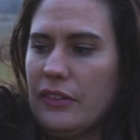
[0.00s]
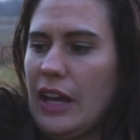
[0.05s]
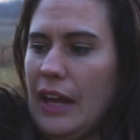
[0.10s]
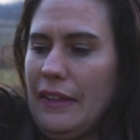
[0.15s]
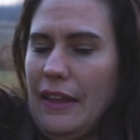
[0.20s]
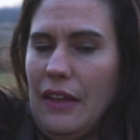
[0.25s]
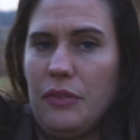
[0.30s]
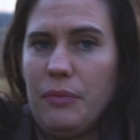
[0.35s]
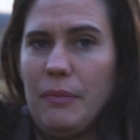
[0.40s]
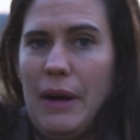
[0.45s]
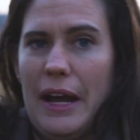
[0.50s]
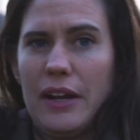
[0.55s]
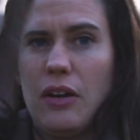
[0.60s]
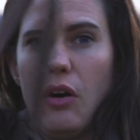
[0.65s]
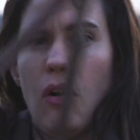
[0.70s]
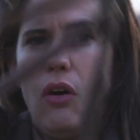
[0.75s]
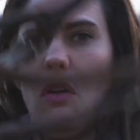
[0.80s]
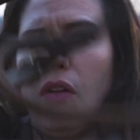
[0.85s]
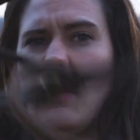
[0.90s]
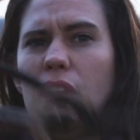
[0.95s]
Again, that's my
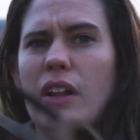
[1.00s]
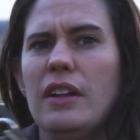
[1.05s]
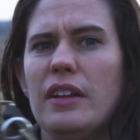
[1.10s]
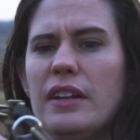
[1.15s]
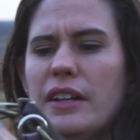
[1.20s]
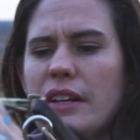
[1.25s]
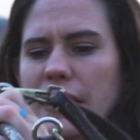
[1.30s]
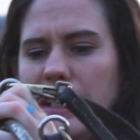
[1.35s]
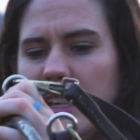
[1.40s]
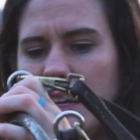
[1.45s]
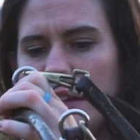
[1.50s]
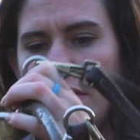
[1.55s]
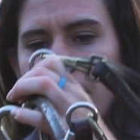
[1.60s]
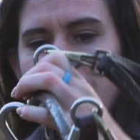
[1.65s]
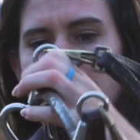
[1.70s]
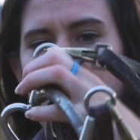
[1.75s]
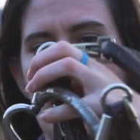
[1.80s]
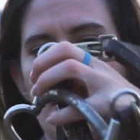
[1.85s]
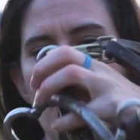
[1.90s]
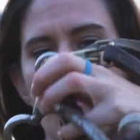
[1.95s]
goal, is
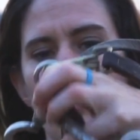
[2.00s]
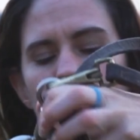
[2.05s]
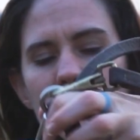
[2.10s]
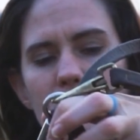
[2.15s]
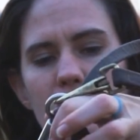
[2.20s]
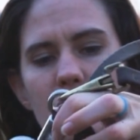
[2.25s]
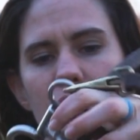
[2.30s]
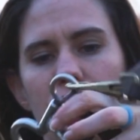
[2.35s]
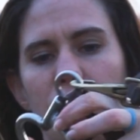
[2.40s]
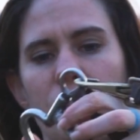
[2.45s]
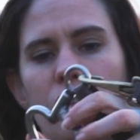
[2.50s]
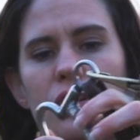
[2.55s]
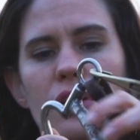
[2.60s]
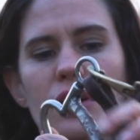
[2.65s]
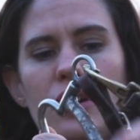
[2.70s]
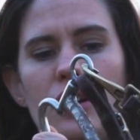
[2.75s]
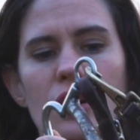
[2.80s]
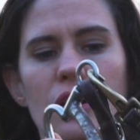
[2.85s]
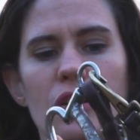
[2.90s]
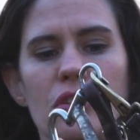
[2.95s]
to get horses
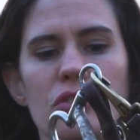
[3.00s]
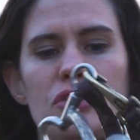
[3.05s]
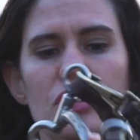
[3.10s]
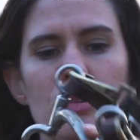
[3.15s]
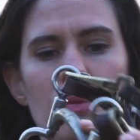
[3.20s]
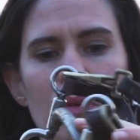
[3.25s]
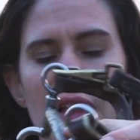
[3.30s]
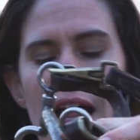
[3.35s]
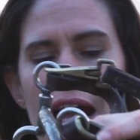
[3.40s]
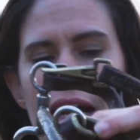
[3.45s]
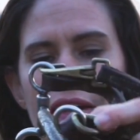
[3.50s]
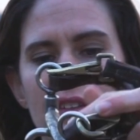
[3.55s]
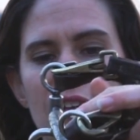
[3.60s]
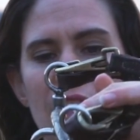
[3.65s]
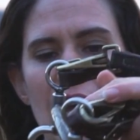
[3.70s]
to relax.